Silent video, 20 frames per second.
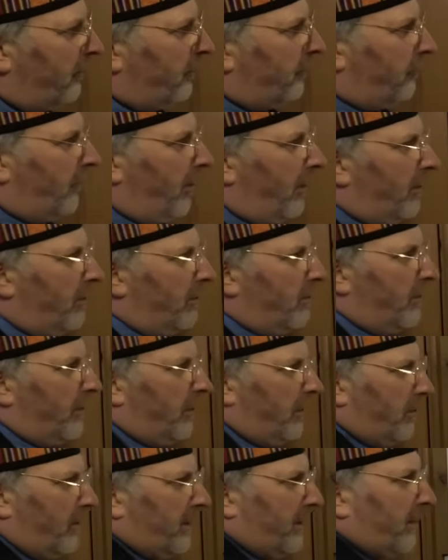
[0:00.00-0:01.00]
So
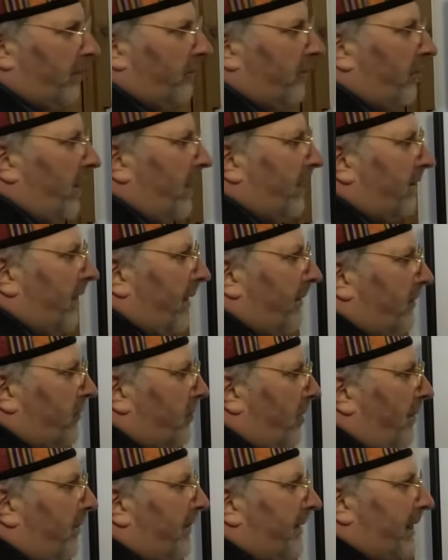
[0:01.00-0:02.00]
we can start up the
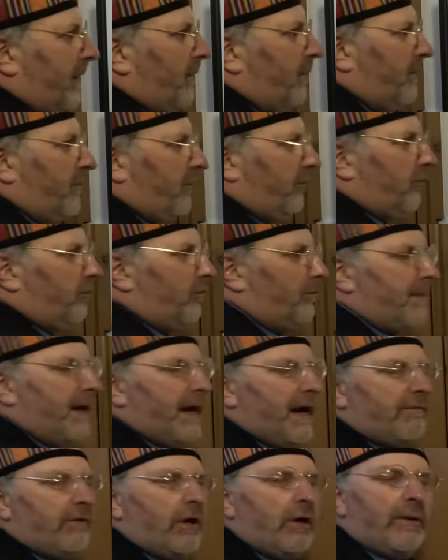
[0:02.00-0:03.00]
top here with the
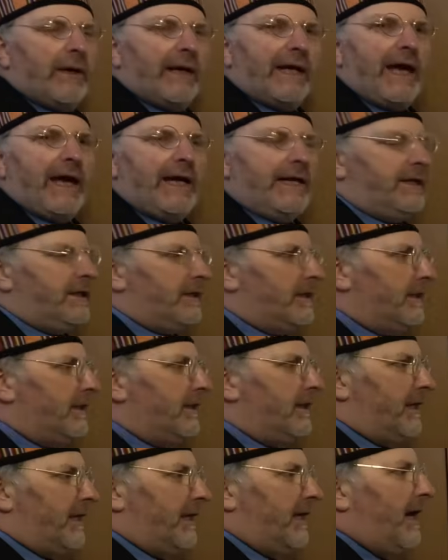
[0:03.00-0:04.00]

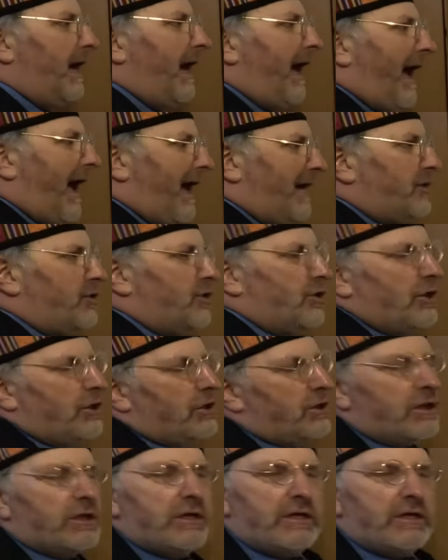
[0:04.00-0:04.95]
Sumero-Akkadian, the ancient